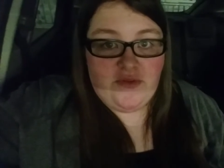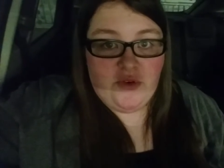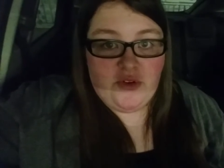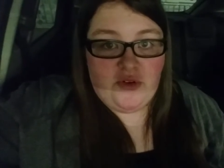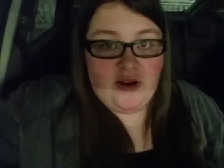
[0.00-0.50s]

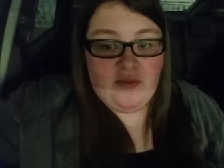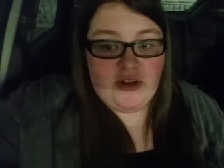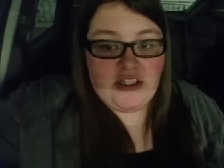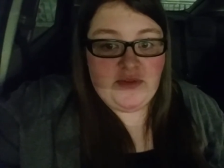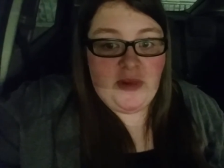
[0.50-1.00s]
for the Great
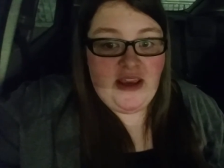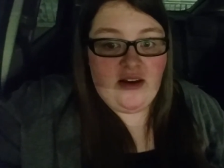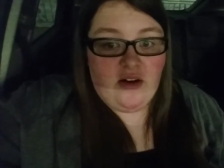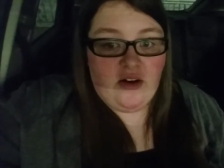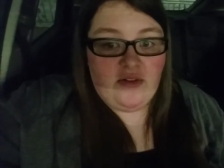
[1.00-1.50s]
British
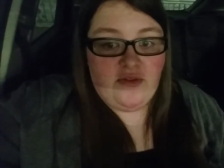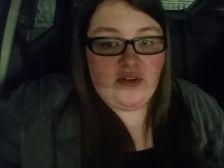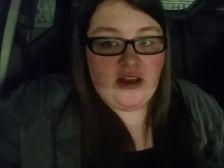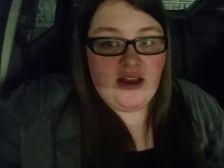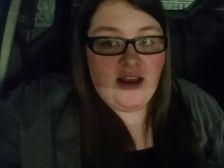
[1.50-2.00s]
Bake Off.
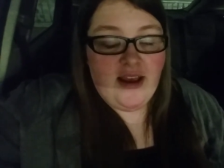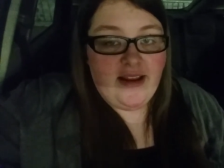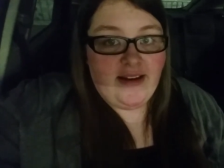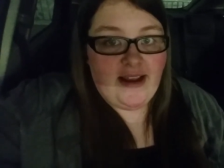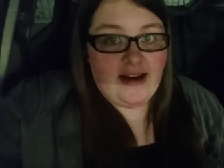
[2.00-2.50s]

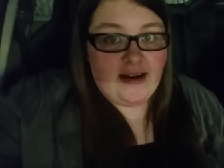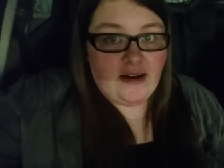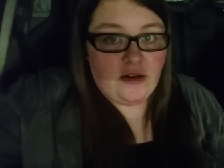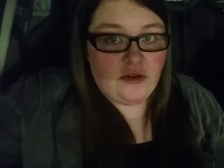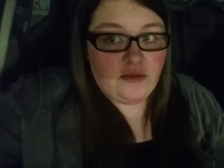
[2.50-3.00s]

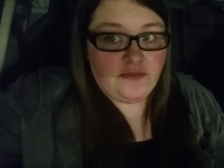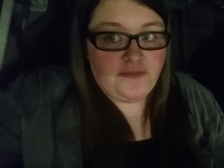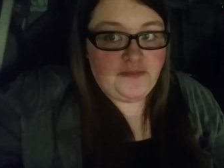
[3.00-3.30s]
Now,